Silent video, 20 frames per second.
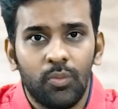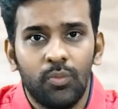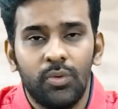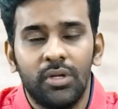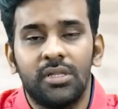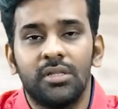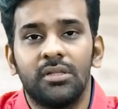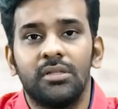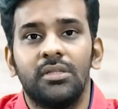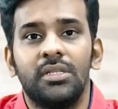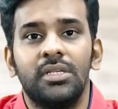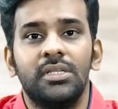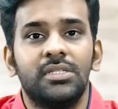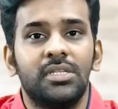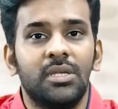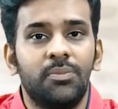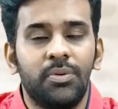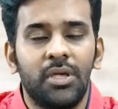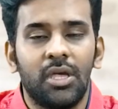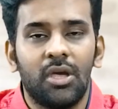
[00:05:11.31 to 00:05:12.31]
with the
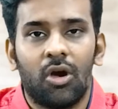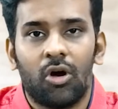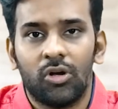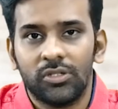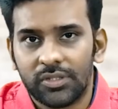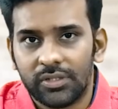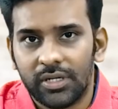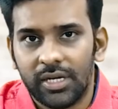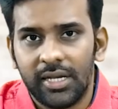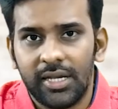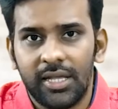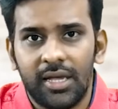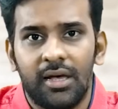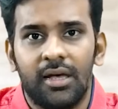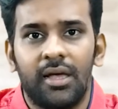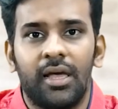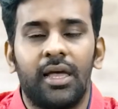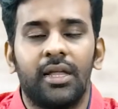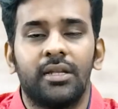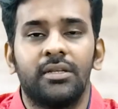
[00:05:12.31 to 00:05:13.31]
CPA
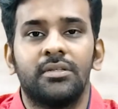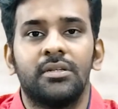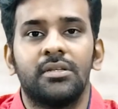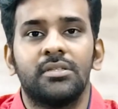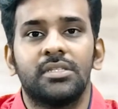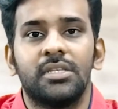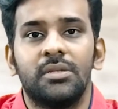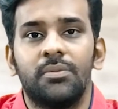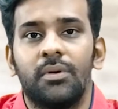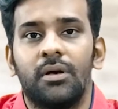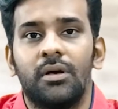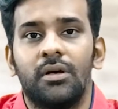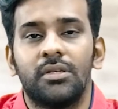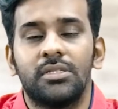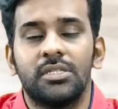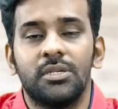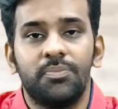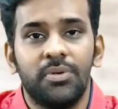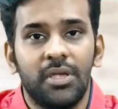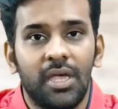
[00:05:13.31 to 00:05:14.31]
Australia and C,
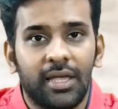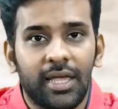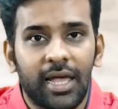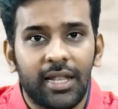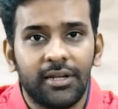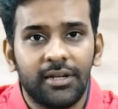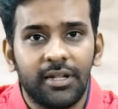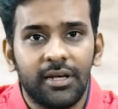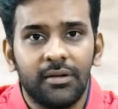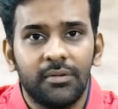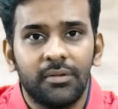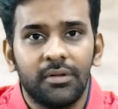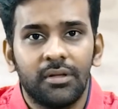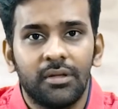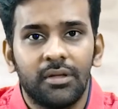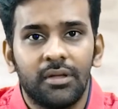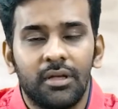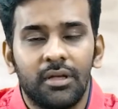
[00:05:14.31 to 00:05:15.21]
uh, CPA Canada